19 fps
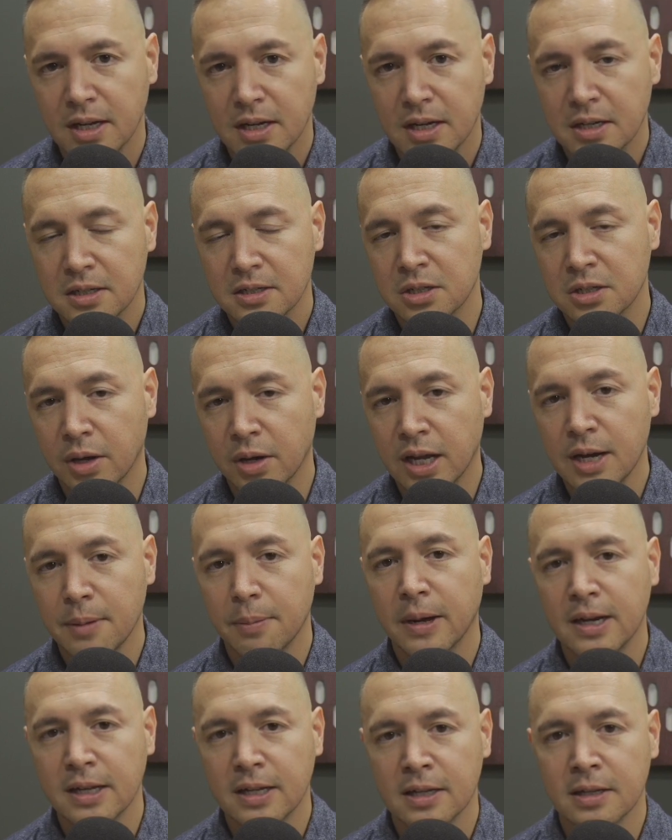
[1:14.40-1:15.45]
So
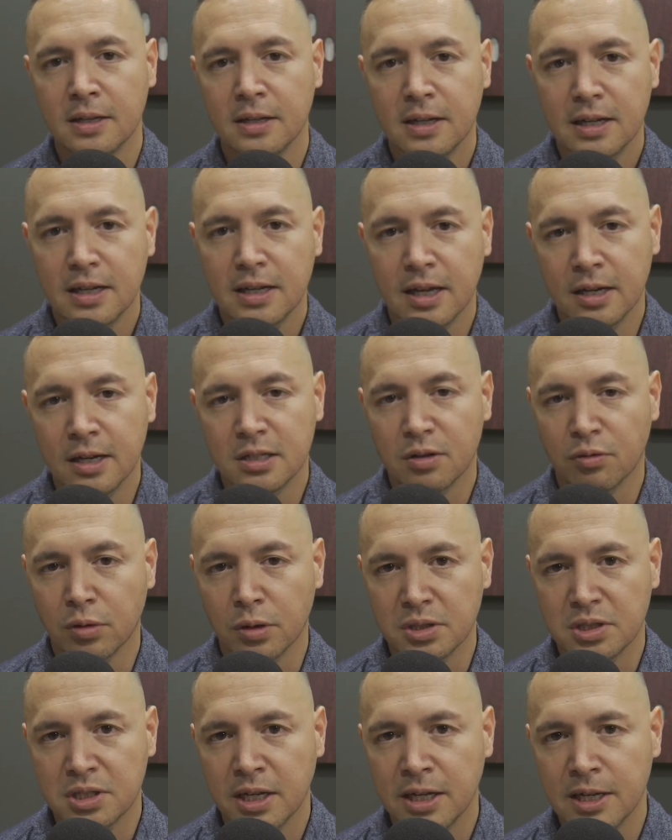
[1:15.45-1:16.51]
anybody can get into real
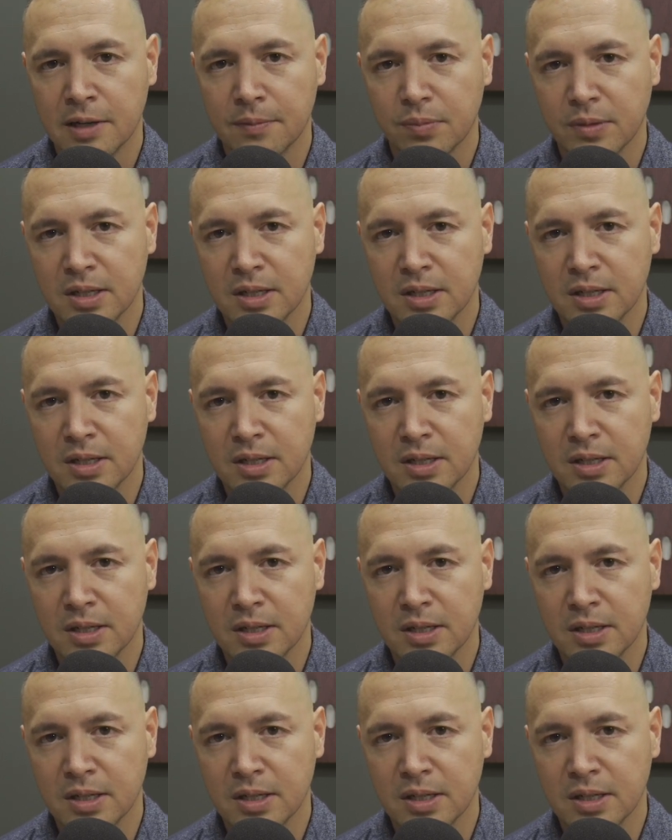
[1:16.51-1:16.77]
estate.